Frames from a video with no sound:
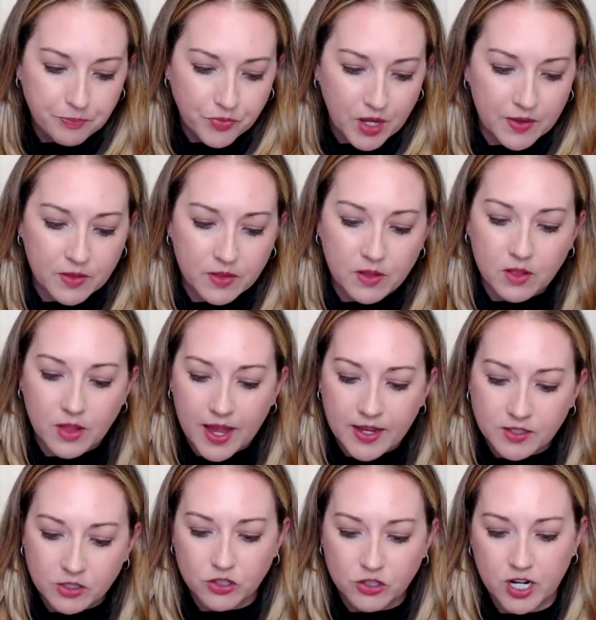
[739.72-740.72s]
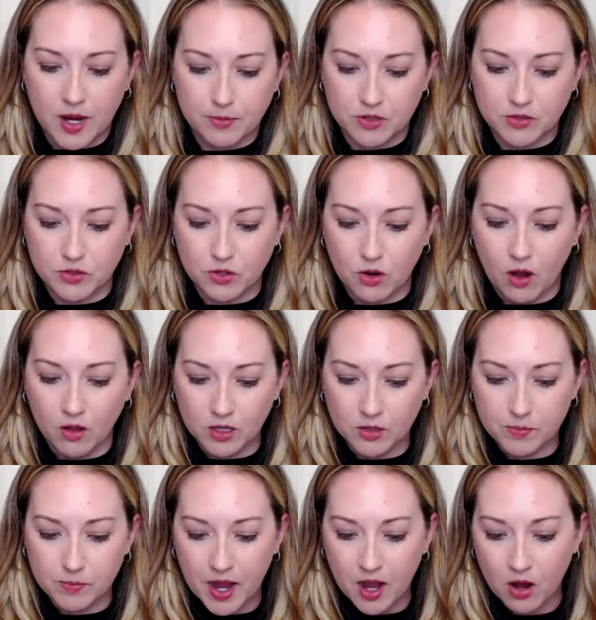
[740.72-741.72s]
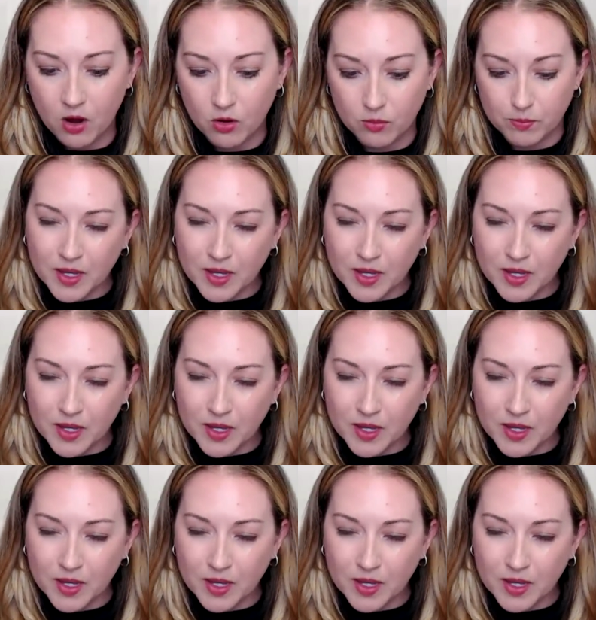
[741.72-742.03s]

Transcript: And then the last 2 chapters are all about